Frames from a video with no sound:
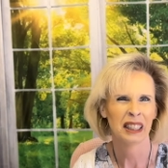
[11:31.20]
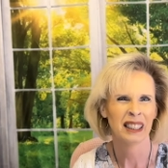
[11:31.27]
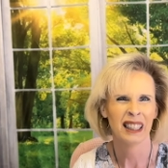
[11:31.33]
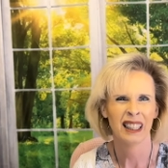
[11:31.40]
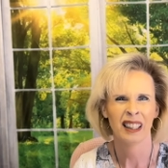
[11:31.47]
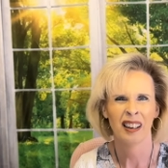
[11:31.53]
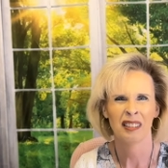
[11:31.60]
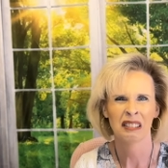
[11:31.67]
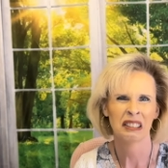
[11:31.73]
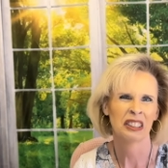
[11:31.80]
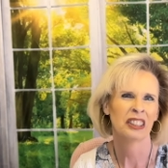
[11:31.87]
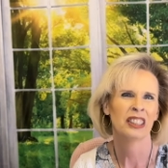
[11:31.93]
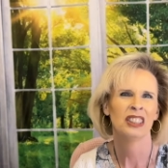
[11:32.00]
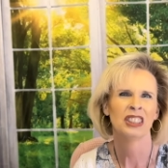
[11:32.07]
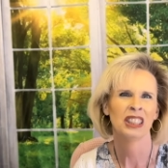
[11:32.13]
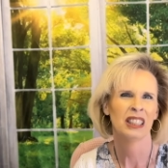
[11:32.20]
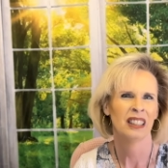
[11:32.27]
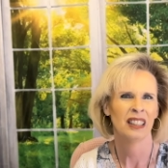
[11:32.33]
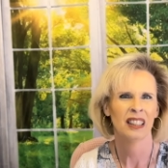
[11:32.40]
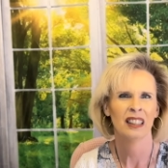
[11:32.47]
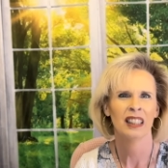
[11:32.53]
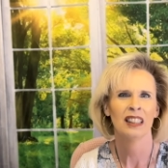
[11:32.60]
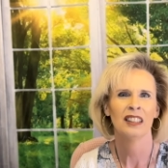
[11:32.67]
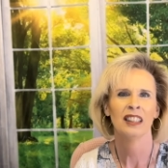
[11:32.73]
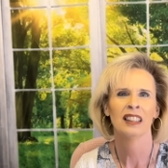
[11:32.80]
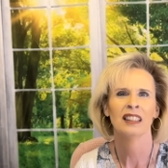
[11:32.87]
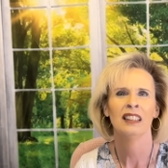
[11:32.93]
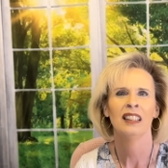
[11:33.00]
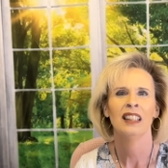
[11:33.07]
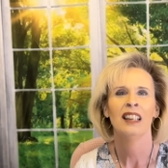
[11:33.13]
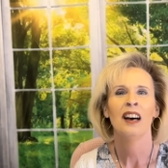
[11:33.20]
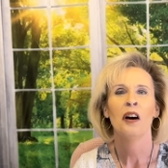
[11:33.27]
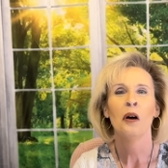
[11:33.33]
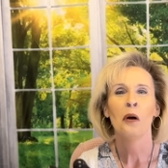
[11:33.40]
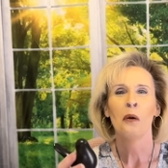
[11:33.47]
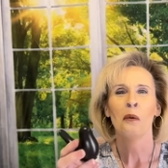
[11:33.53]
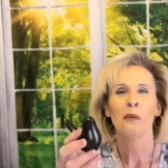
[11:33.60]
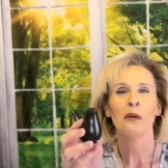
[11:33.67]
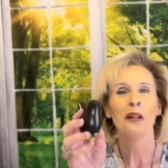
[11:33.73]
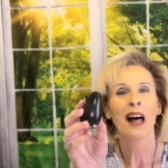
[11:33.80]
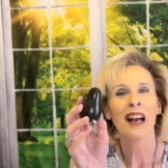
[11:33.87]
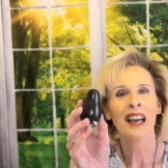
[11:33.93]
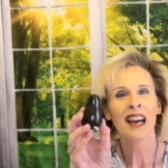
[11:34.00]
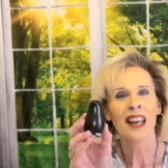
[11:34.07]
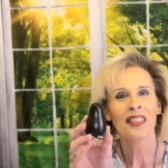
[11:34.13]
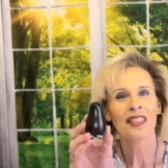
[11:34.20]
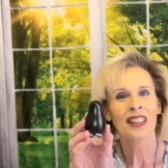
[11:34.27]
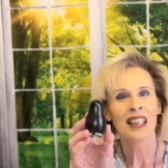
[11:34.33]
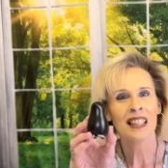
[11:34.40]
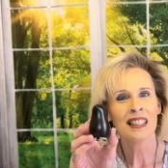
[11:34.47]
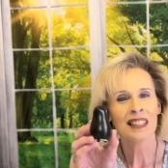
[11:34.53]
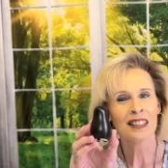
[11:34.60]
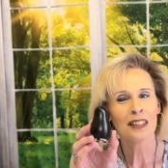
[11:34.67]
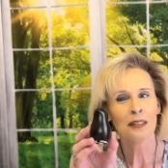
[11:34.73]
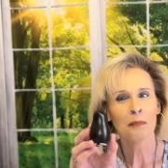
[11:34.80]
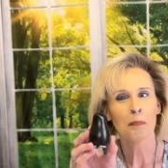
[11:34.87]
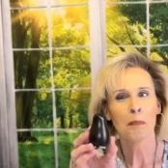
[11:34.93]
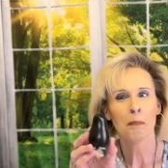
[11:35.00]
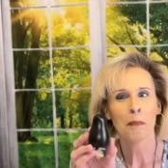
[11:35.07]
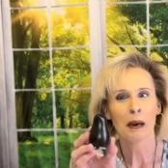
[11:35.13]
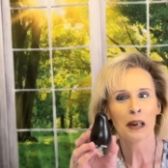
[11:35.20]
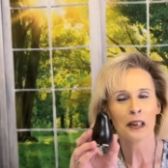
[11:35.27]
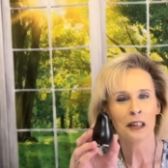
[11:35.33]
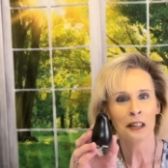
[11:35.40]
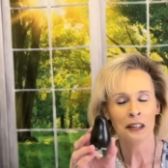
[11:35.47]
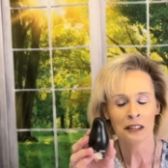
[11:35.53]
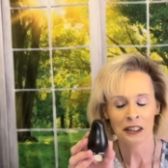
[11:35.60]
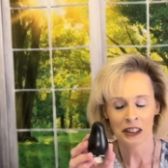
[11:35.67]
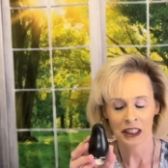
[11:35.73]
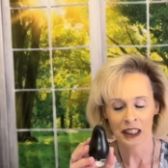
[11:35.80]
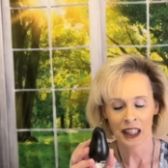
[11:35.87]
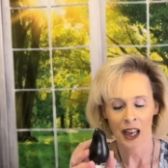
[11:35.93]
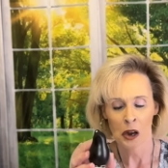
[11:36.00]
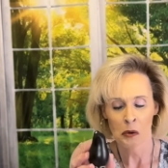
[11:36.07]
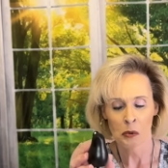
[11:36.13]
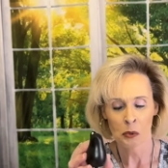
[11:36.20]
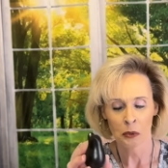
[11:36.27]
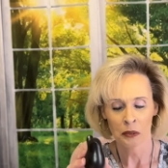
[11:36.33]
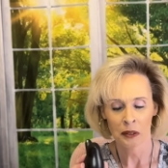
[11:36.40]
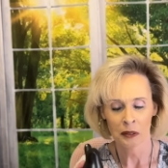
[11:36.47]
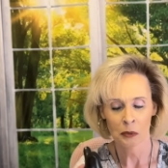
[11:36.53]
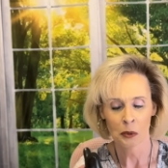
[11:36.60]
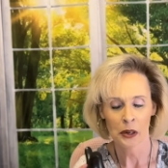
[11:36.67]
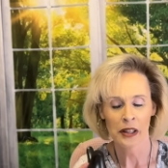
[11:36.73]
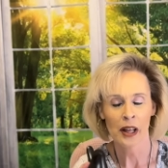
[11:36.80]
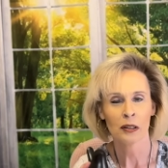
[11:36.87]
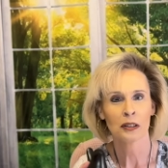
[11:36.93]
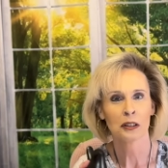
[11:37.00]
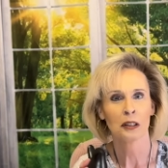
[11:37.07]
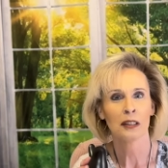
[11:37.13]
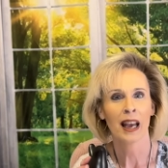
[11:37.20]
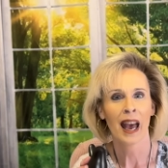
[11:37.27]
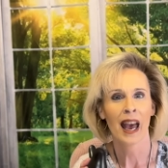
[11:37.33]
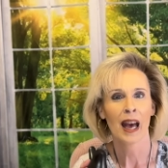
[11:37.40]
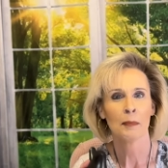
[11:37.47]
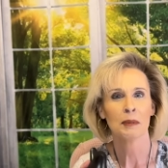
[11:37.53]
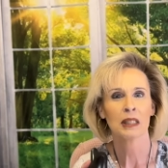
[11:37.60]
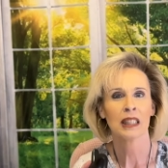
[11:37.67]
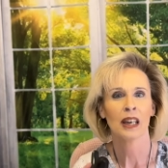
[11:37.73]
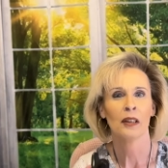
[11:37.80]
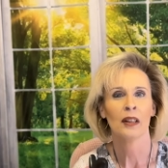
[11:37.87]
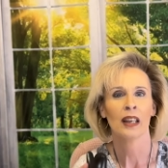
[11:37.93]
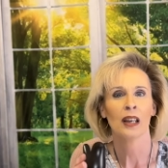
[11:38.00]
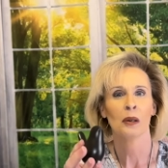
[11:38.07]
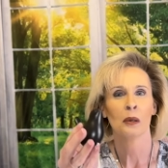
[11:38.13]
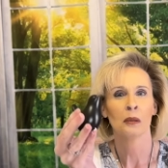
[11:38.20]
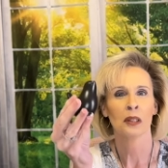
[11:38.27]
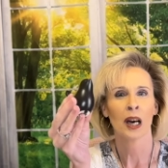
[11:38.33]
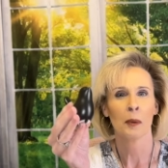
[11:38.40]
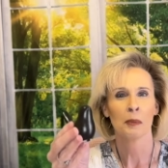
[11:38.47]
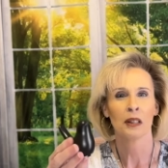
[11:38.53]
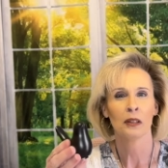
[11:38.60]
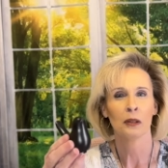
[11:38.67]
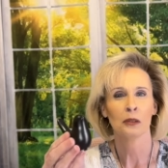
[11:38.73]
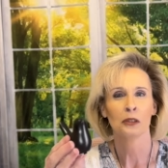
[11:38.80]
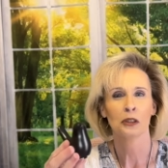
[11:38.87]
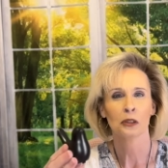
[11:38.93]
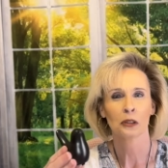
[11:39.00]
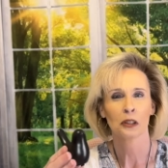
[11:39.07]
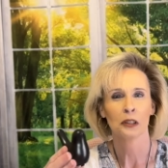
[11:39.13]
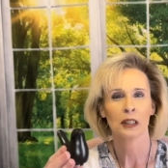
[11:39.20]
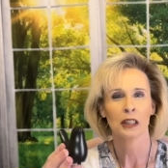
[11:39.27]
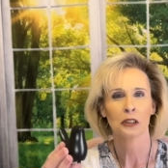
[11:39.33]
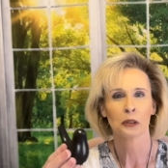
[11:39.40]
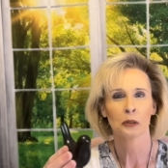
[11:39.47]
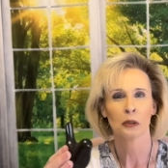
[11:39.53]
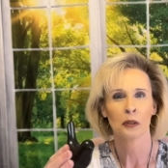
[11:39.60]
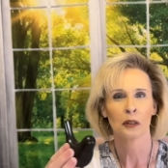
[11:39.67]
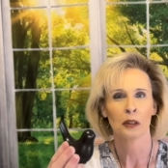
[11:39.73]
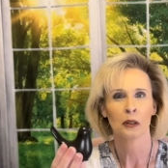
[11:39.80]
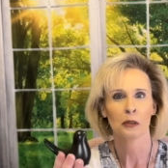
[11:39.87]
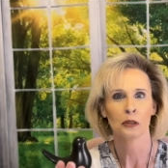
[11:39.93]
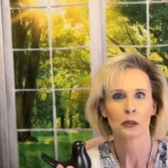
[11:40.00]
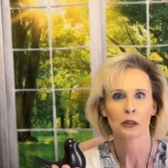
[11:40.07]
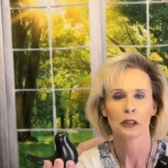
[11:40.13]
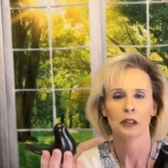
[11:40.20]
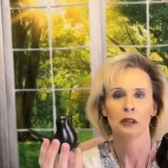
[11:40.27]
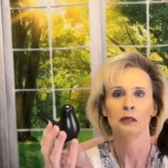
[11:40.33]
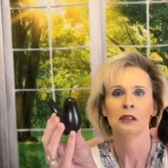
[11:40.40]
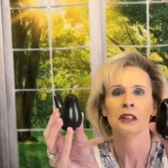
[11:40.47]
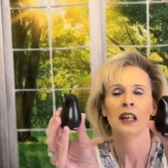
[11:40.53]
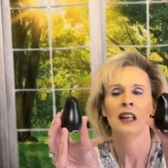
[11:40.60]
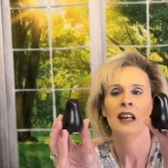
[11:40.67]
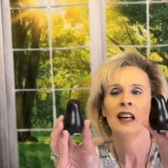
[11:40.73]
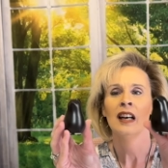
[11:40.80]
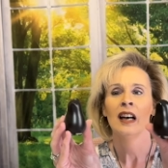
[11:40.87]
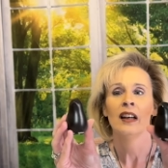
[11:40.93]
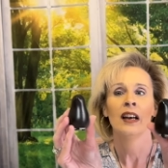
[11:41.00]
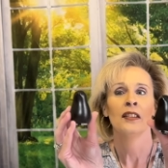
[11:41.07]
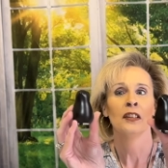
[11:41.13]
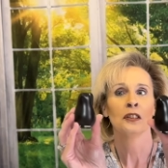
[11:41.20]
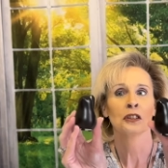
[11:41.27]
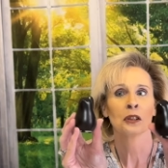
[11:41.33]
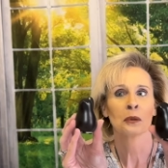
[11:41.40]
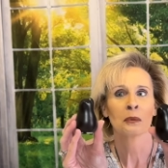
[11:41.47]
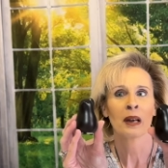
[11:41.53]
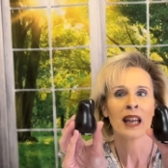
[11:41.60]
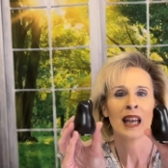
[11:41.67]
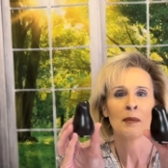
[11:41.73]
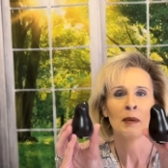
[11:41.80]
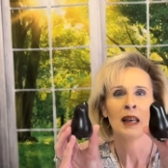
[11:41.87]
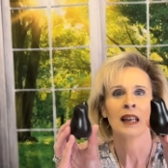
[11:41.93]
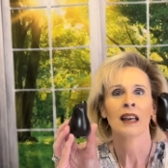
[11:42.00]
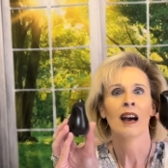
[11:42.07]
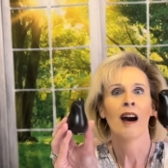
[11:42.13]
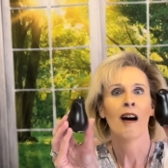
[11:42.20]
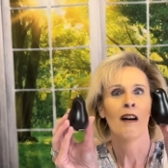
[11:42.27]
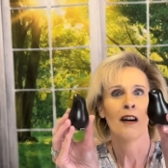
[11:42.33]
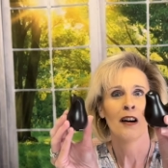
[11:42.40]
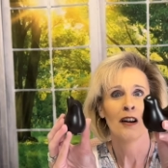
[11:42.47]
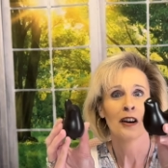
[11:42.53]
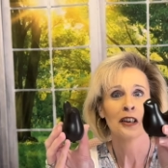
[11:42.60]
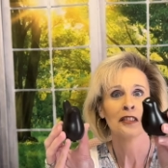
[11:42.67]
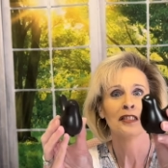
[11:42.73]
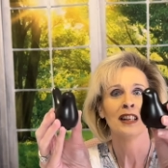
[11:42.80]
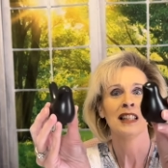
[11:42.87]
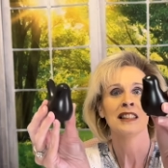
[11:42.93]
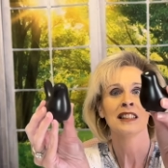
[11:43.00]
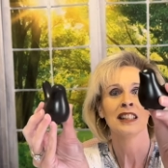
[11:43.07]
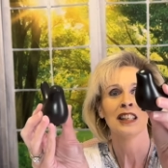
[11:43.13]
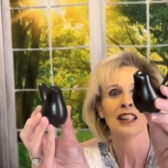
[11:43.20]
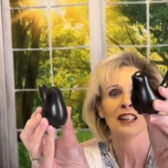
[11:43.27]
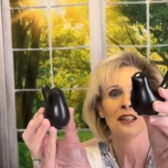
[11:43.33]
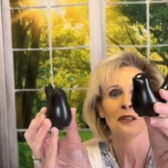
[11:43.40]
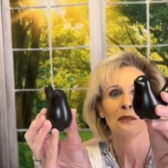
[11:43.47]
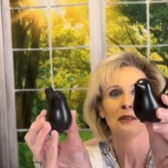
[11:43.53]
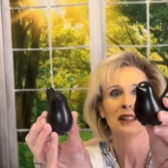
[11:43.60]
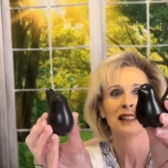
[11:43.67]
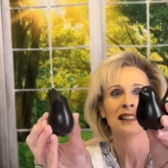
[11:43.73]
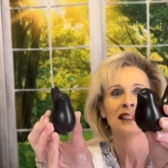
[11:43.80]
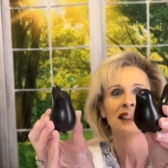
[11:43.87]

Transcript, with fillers: get all grungy and ugly looking. Well, I got these little birds to go where those little caps go. They go on top of the little screws. They screw on the little screws. And they're ceramic. Aren't these cute?